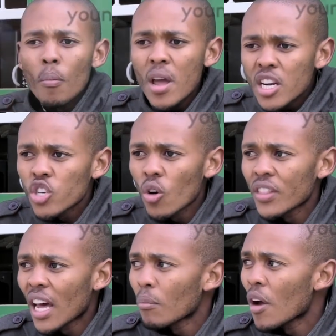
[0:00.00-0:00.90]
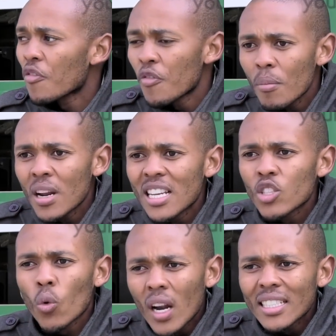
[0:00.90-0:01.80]
make sure that my family
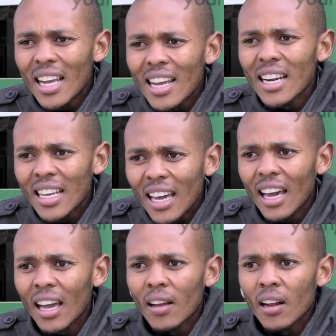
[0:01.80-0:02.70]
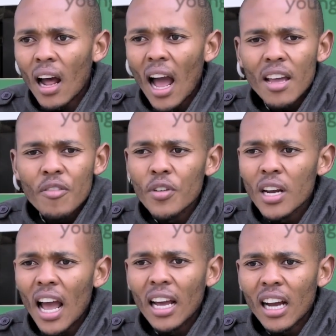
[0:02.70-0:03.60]
is well taken care. I even
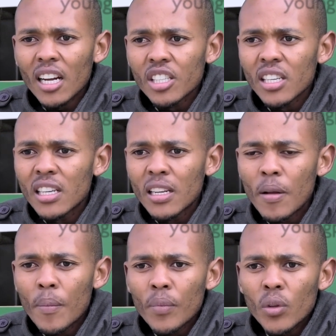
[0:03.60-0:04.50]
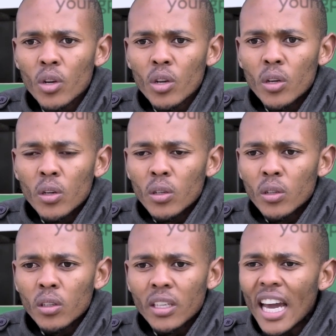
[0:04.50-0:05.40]
like actually
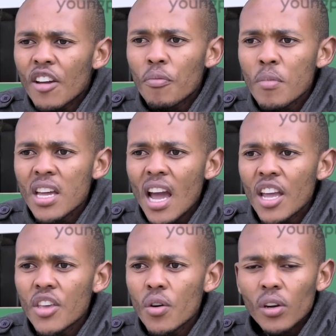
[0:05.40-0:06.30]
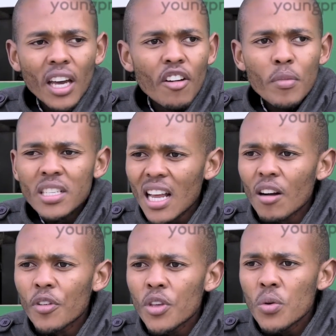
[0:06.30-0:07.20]
gave me a new, gave
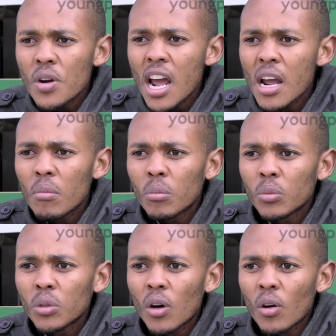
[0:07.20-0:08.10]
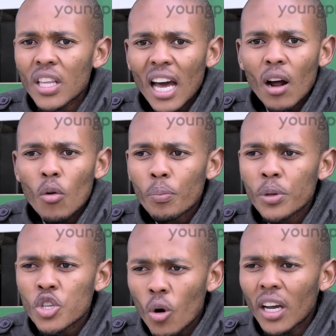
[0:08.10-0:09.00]
myself a new name. You know, that I will be
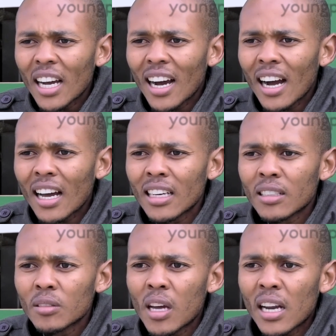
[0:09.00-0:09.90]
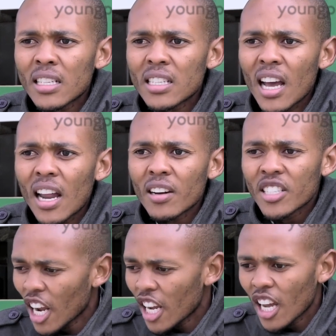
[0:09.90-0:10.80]
Jongikhaya. You understand?
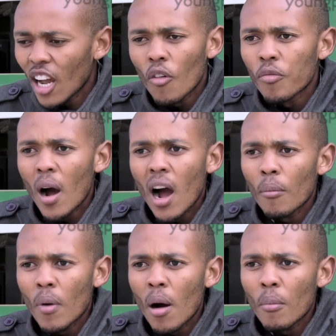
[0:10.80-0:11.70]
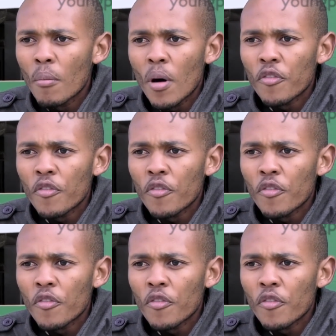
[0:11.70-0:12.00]
Take care of my, my, my, my